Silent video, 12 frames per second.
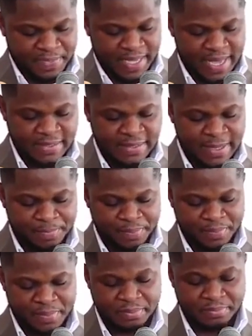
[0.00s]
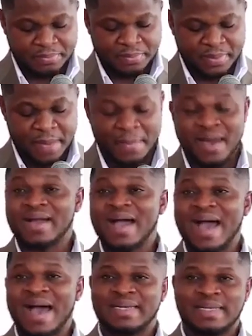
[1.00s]
ASEP, among
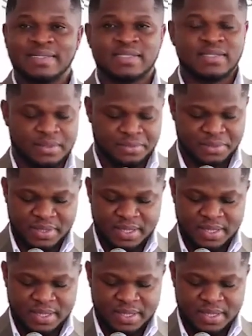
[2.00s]
others,